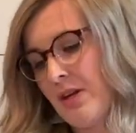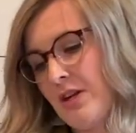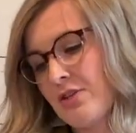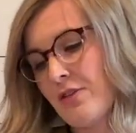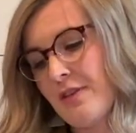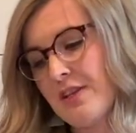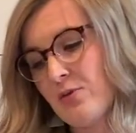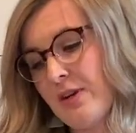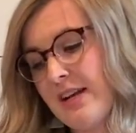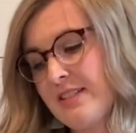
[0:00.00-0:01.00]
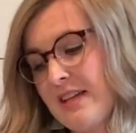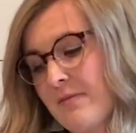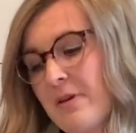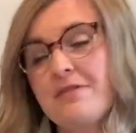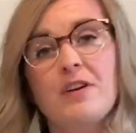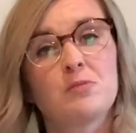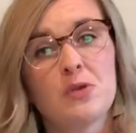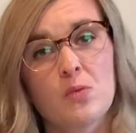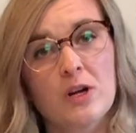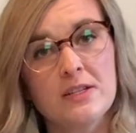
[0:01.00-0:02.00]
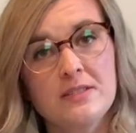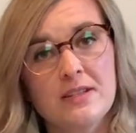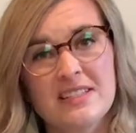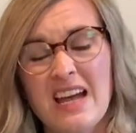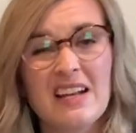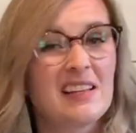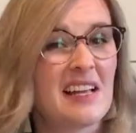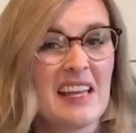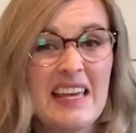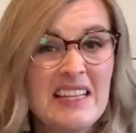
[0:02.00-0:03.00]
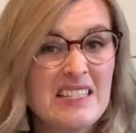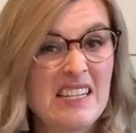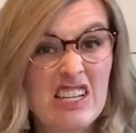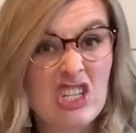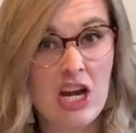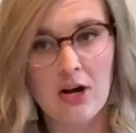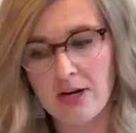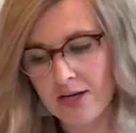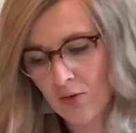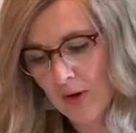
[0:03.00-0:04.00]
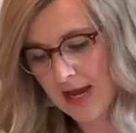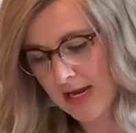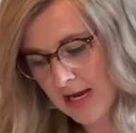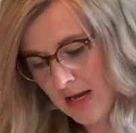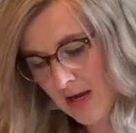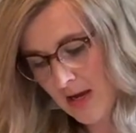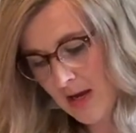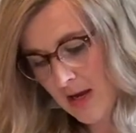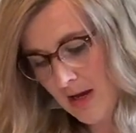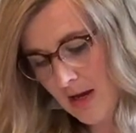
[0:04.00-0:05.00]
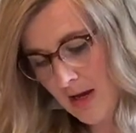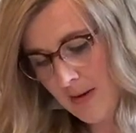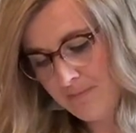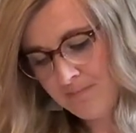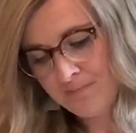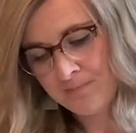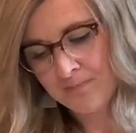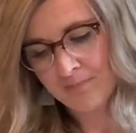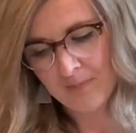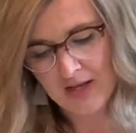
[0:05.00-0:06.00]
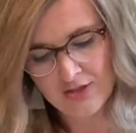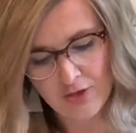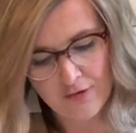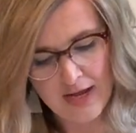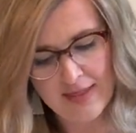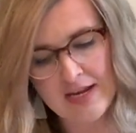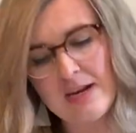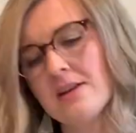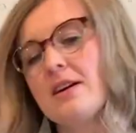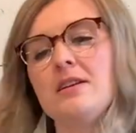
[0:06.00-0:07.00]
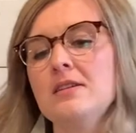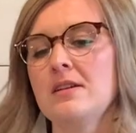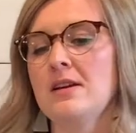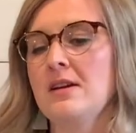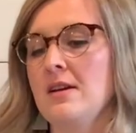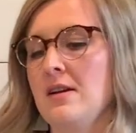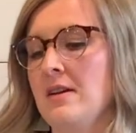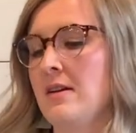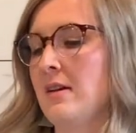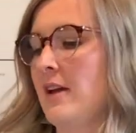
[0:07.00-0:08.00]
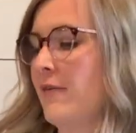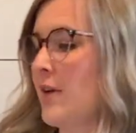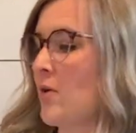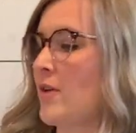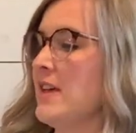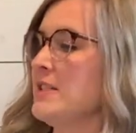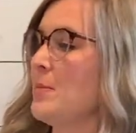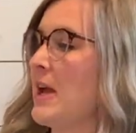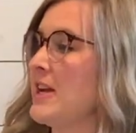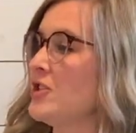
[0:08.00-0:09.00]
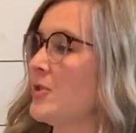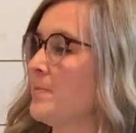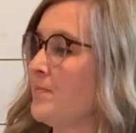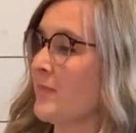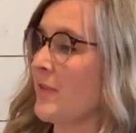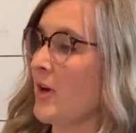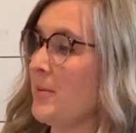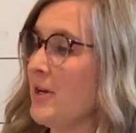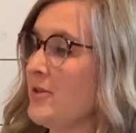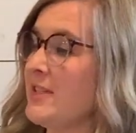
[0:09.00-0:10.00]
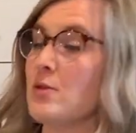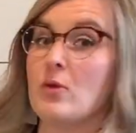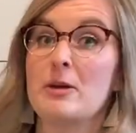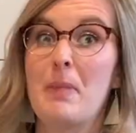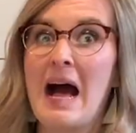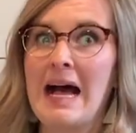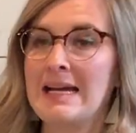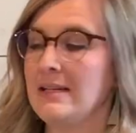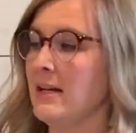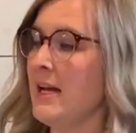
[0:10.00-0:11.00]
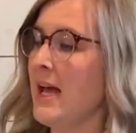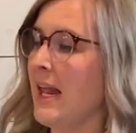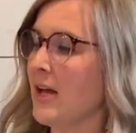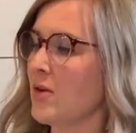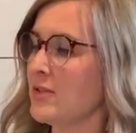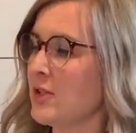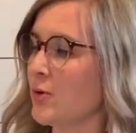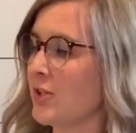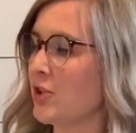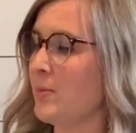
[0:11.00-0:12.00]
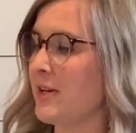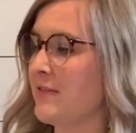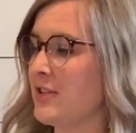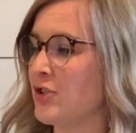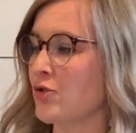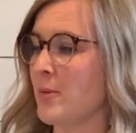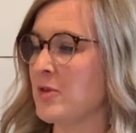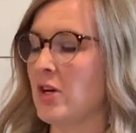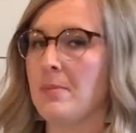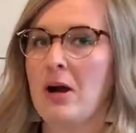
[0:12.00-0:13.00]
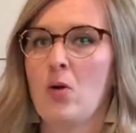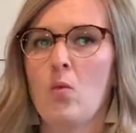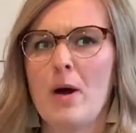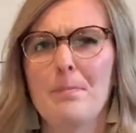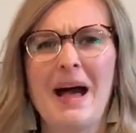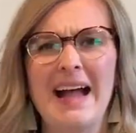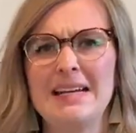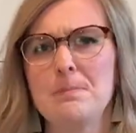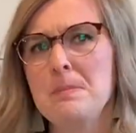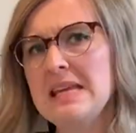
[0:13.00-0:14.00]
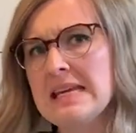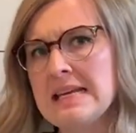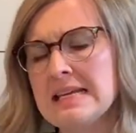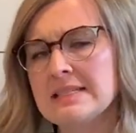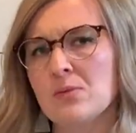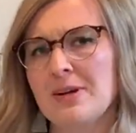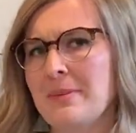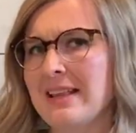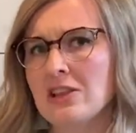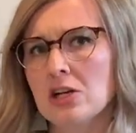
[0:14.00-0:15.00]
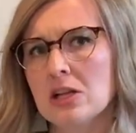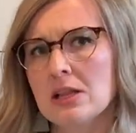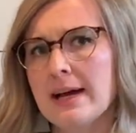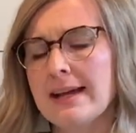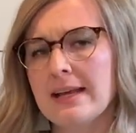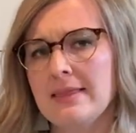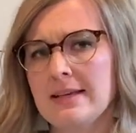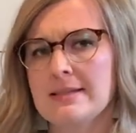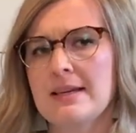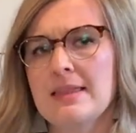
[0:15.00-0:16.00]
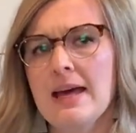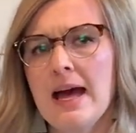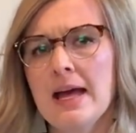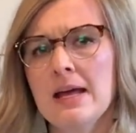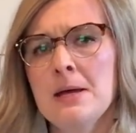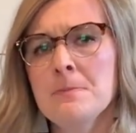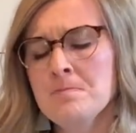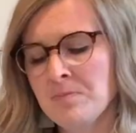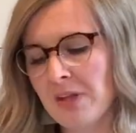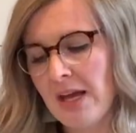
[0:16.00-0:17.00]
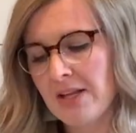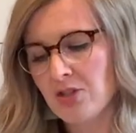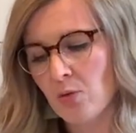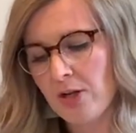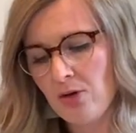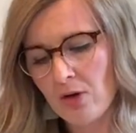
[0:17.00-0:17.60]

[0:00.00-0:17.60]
So for this one, I just have my fun with words. It's kind of like a kid's dictionary in a way. And so on here, if we go to this page, up here you see the word pine, and it goes into a little bit of a description about what pine means and what it might look like and things like that. And so what you